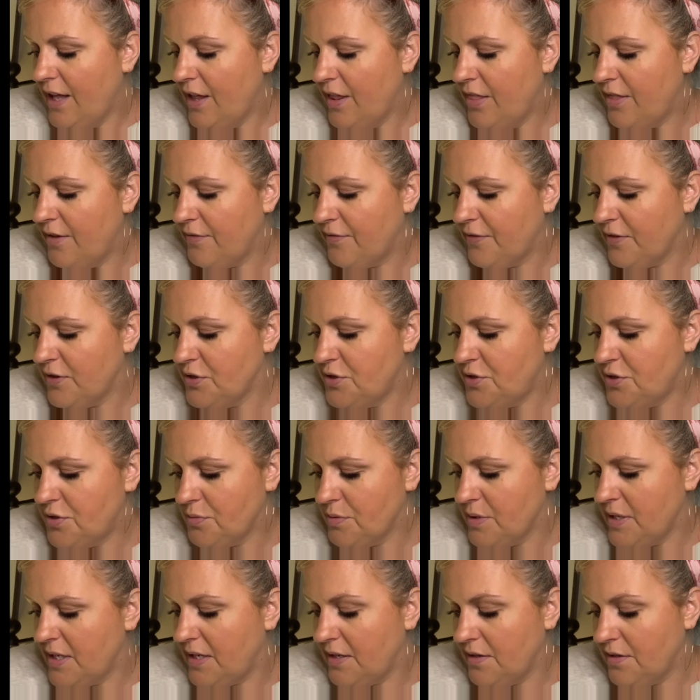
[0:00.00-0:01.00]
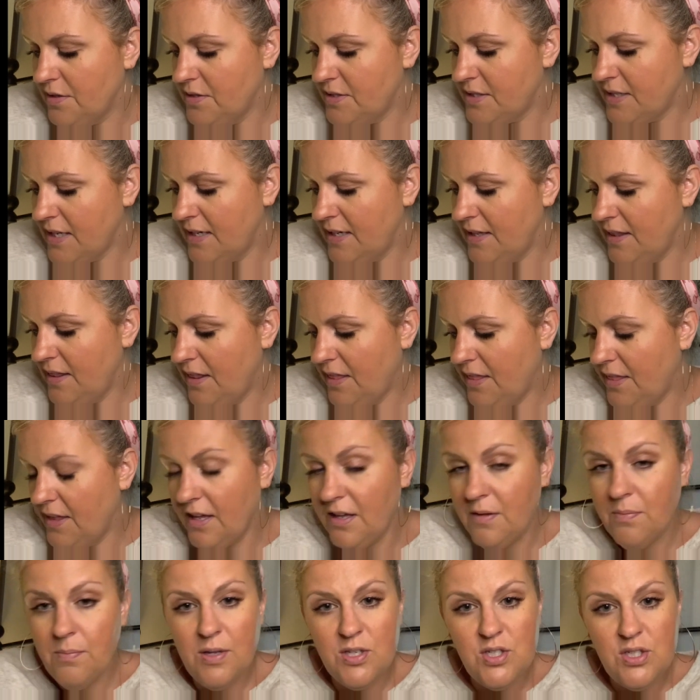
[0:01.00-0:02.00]
the first 3 years, I didn't
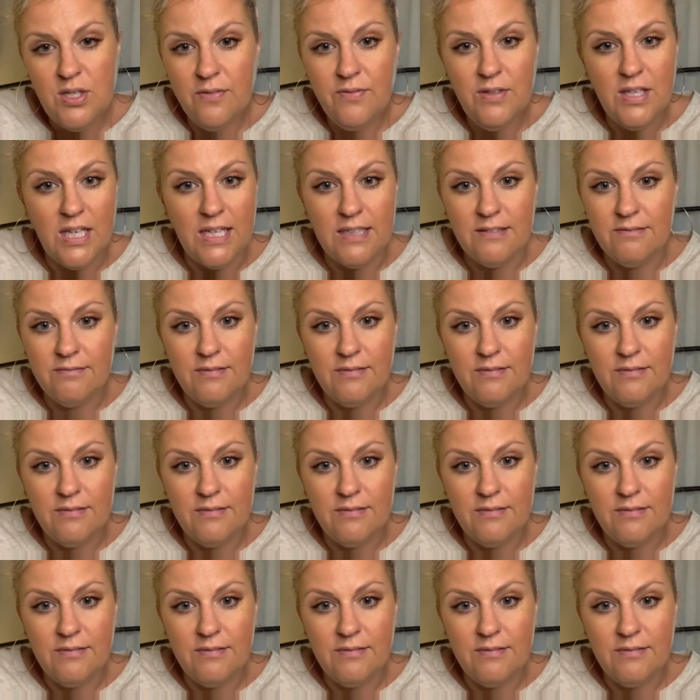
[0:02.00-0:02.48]
think much of it.